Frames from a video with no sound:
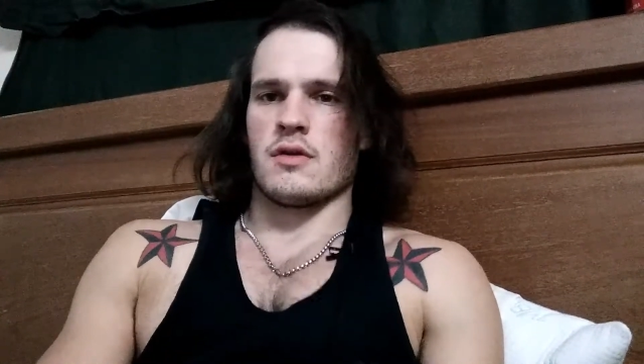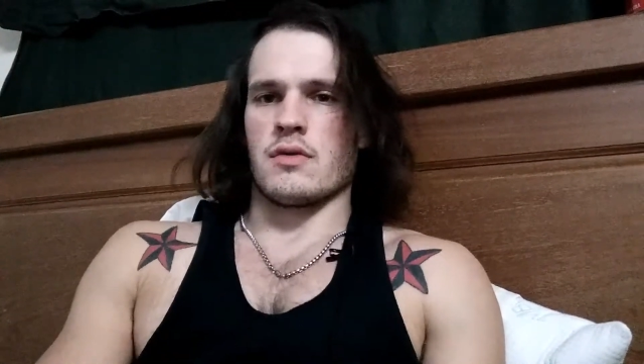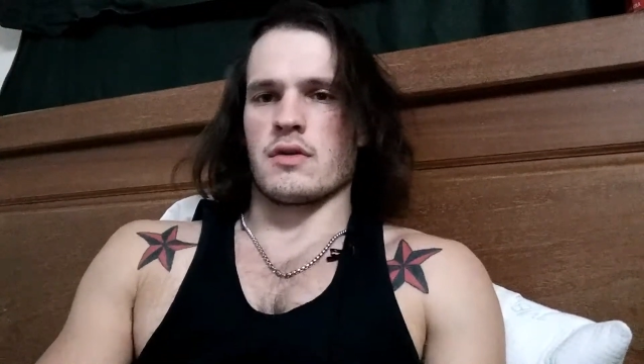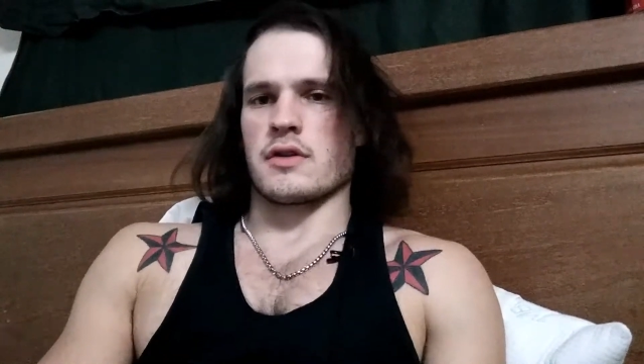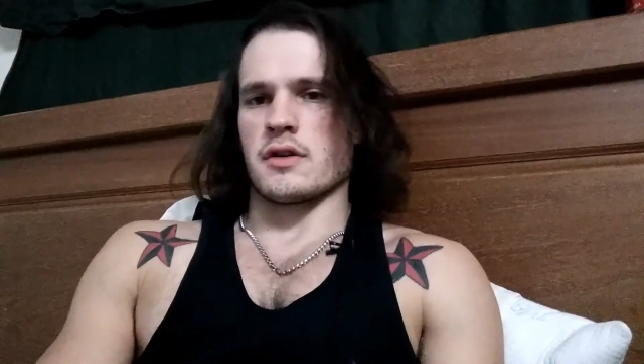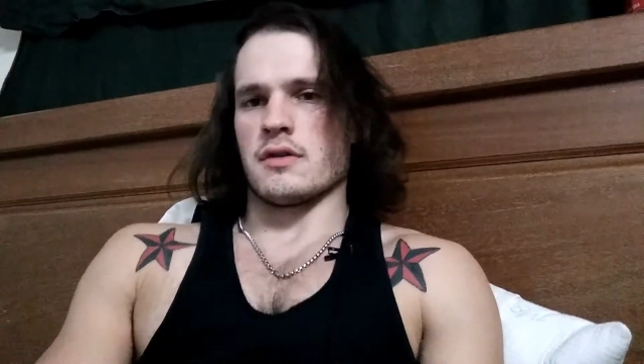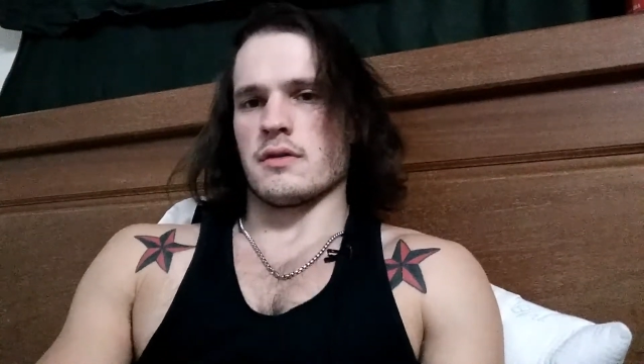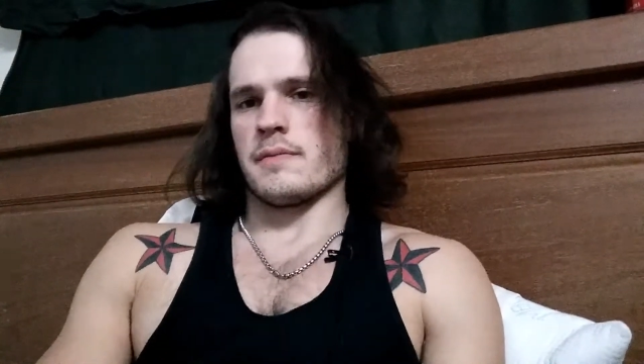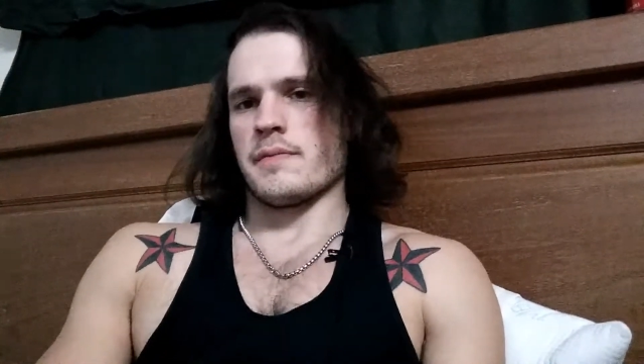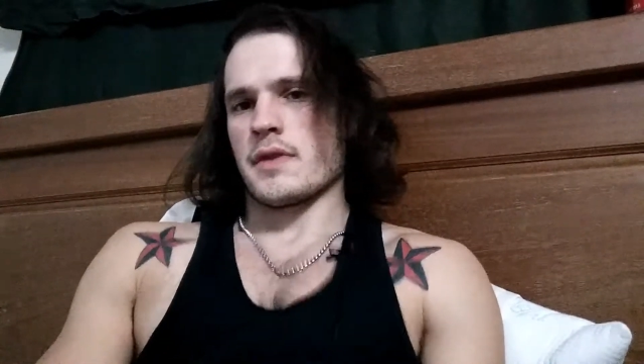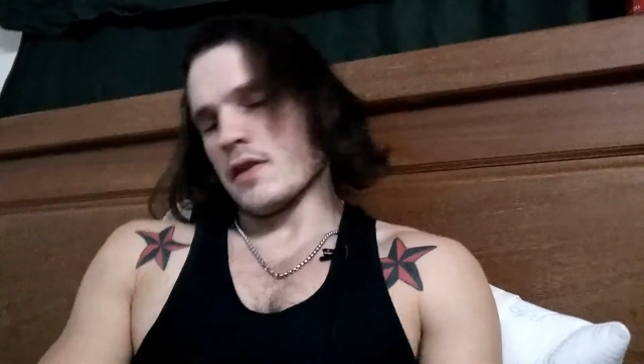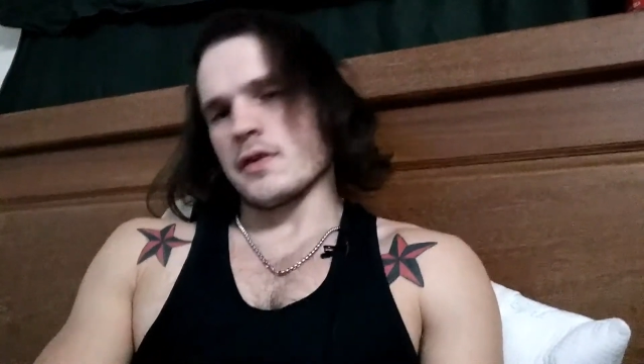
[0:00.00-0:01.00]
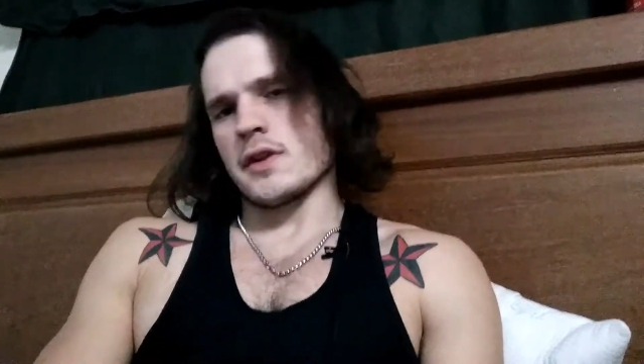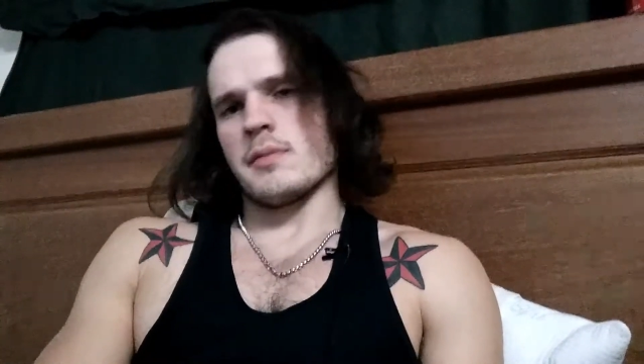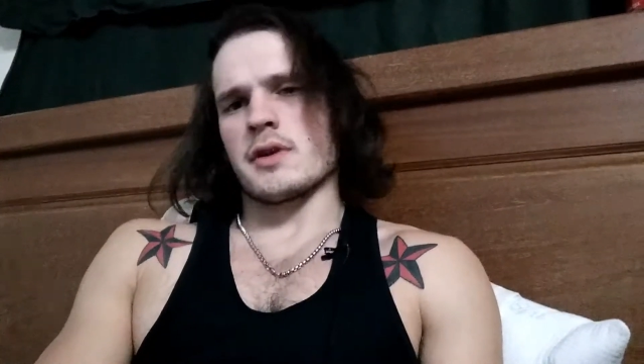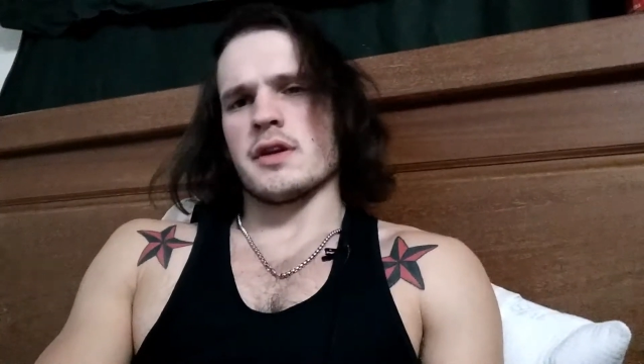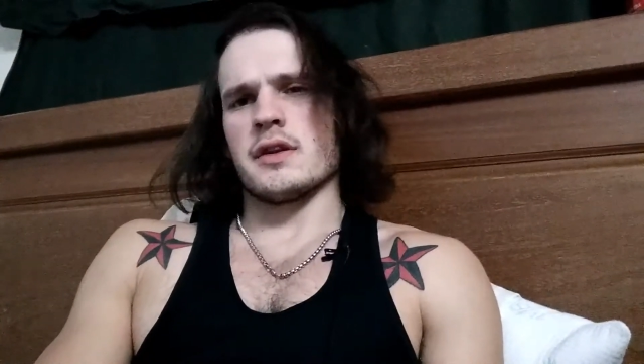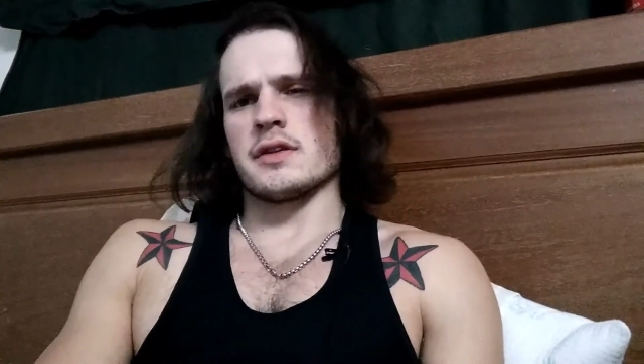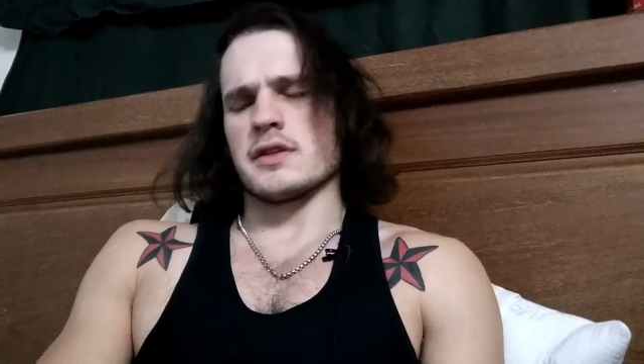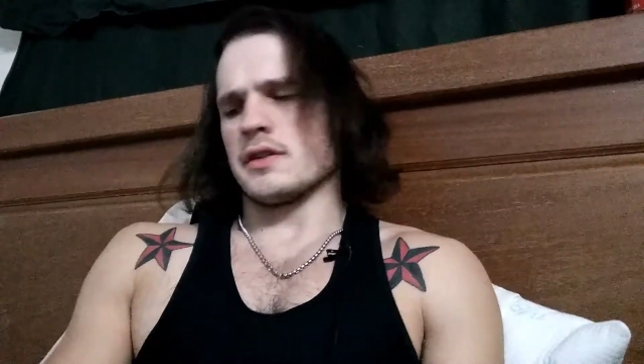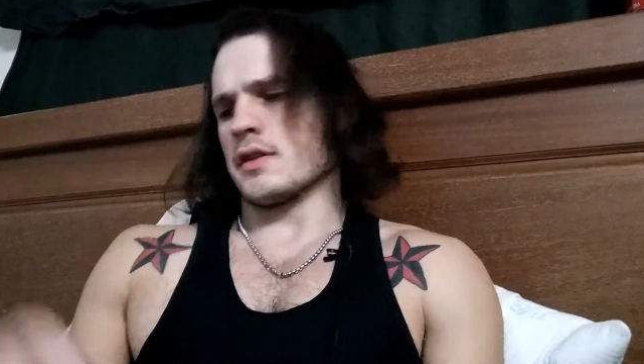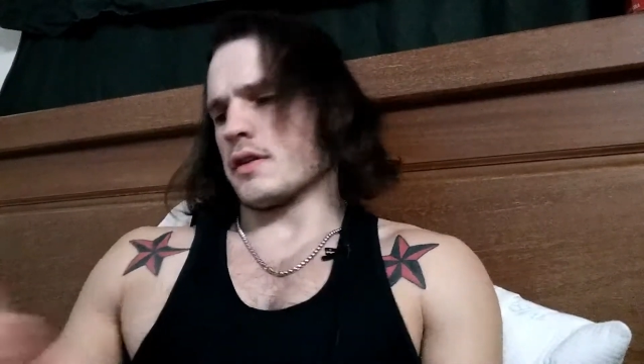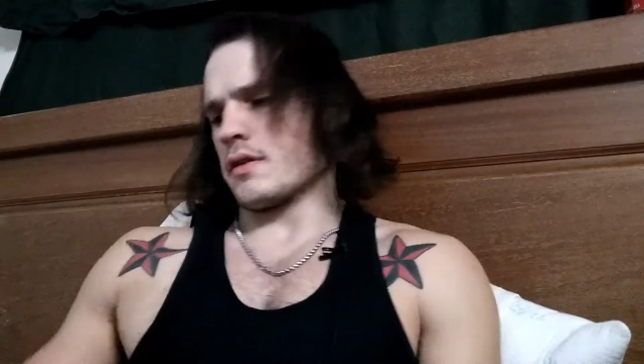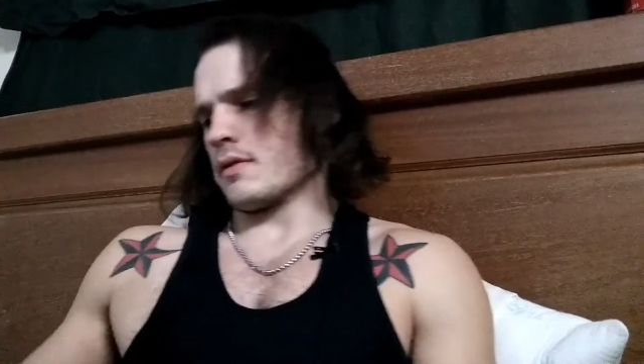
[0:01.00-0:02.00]
workout. If anybody
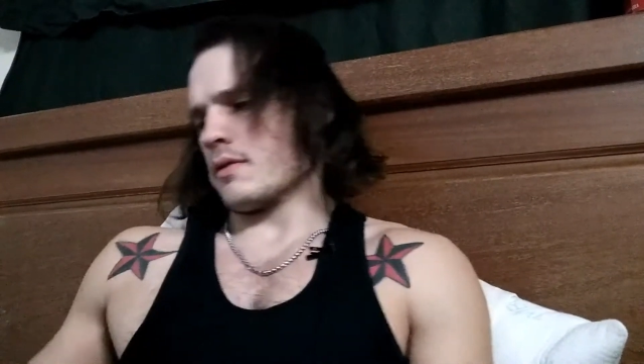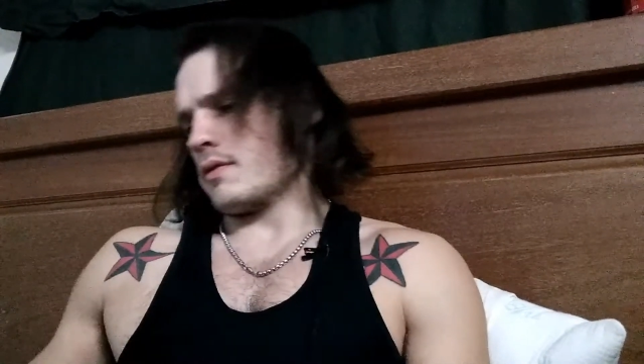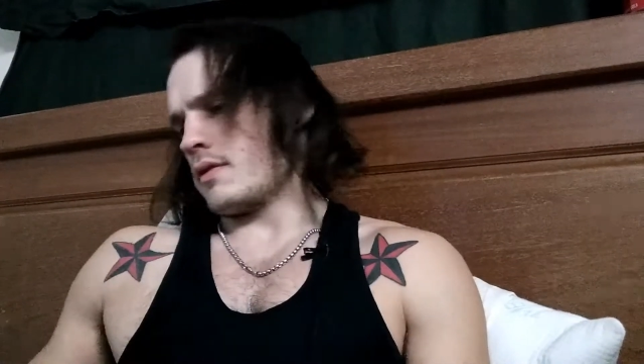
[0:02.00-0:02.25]
doesn't know,